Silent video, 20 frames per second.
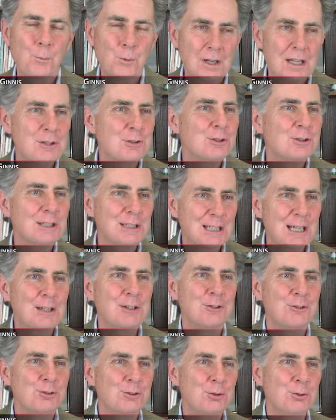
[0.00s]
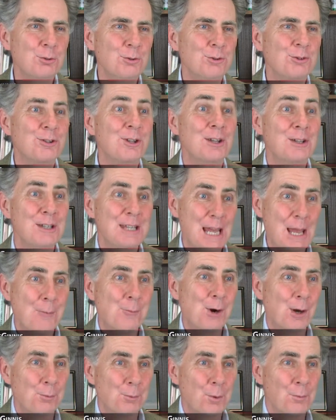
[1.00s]
and what I usually tell the students on
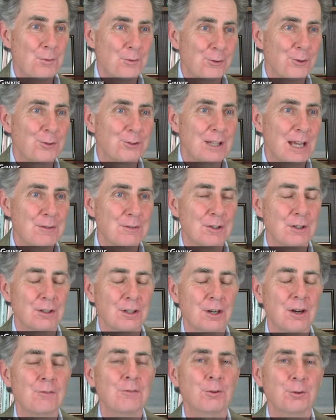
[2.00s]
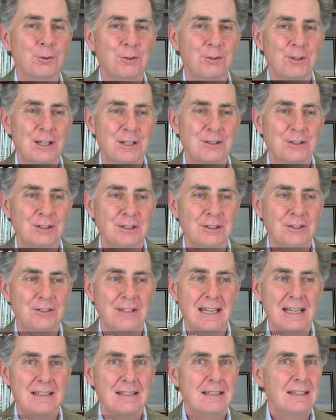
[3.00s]
day one when we first have our, our first session
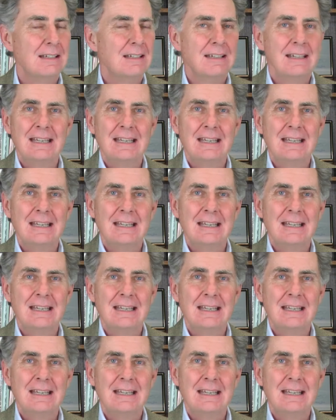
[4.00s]
is that